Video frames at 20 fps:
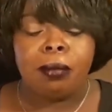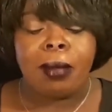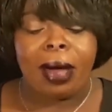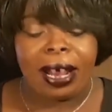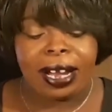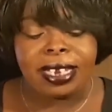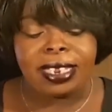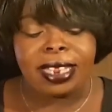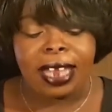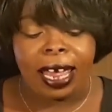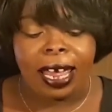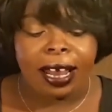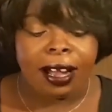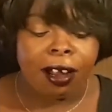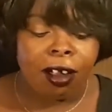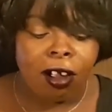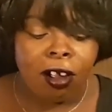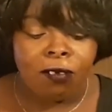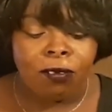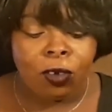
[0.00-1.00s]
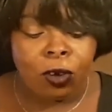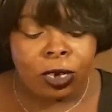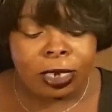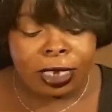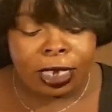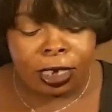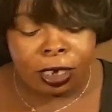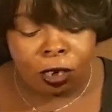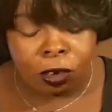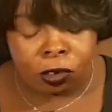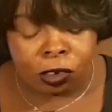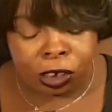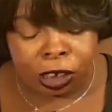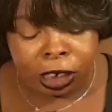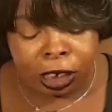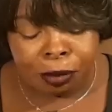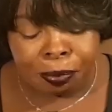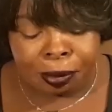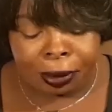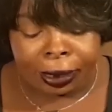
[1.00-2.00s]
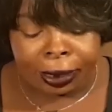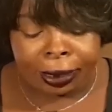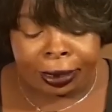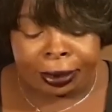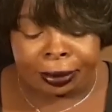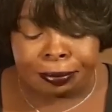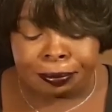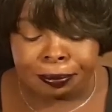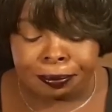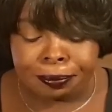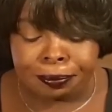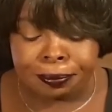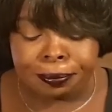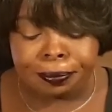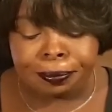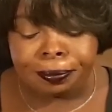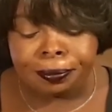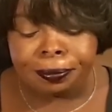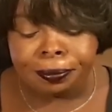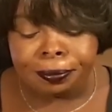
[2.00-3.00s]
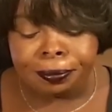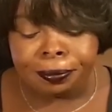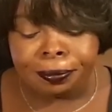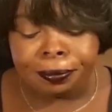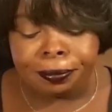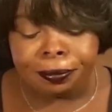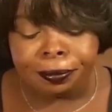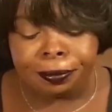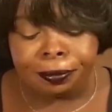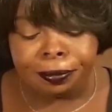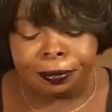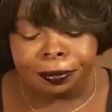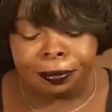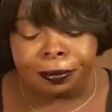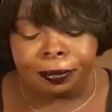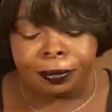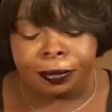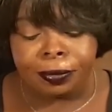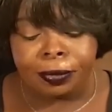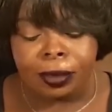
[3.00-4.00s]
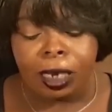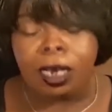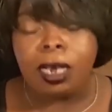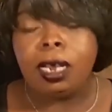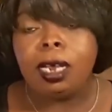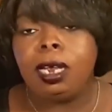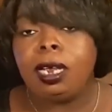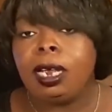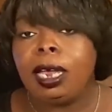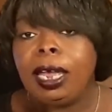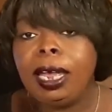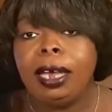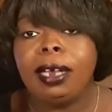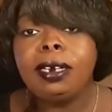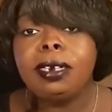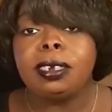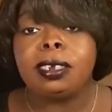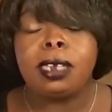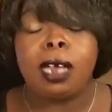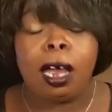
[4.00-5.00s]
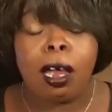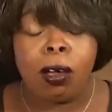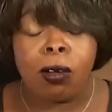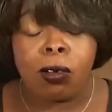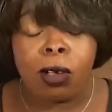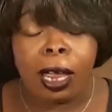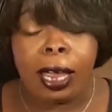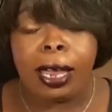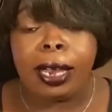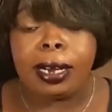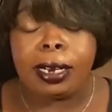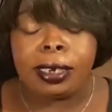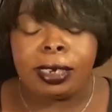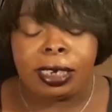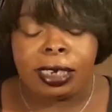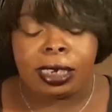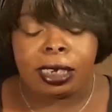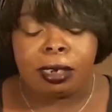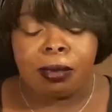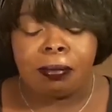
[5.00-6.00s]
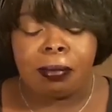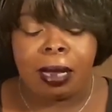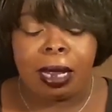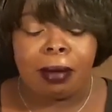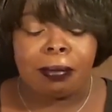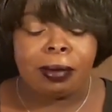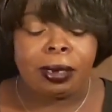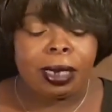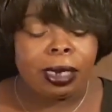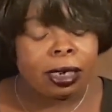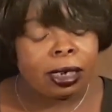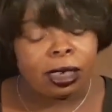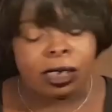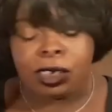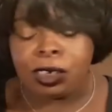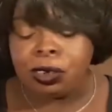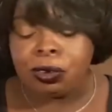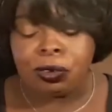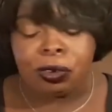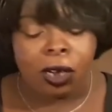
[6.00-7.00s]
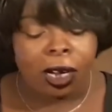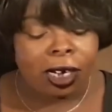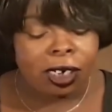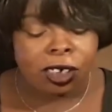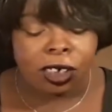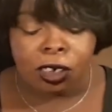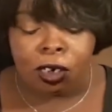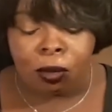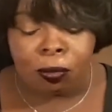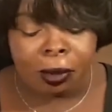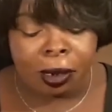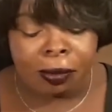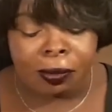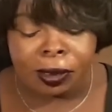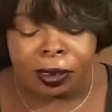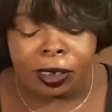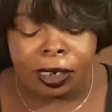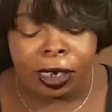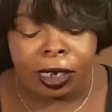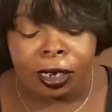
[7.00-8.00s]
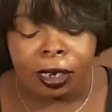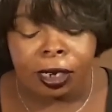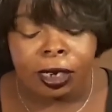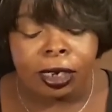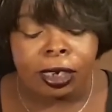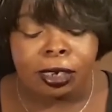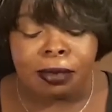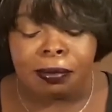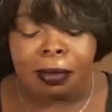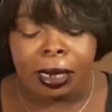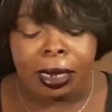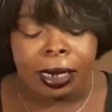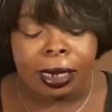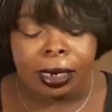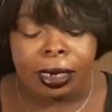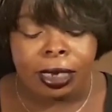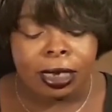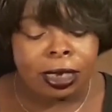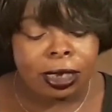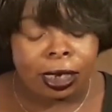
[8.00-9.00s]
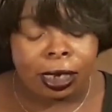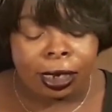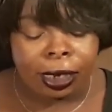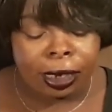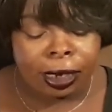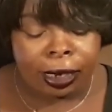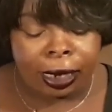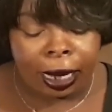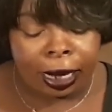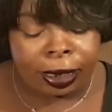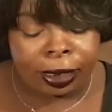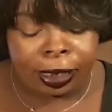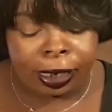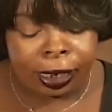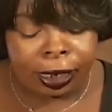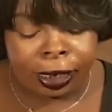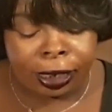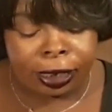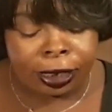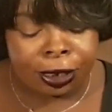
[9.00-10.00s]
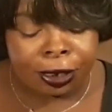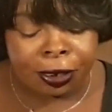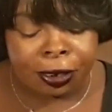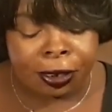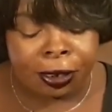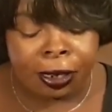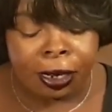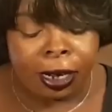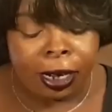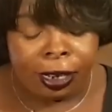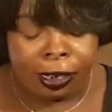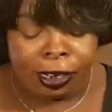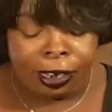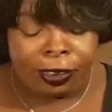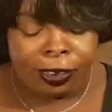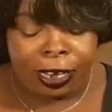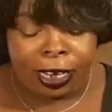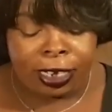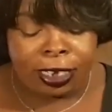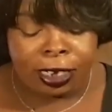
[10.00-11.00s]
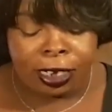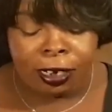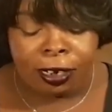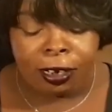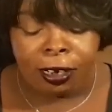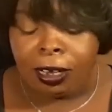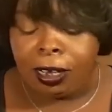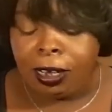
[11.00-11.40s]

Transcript: By the sound of her voice, he knows she ain't playing. Mm-hmm. Hannah's all kind of discombobulated. She don't know how she gonna be able to tell this man this or nothing. Like, tell this girl that that's her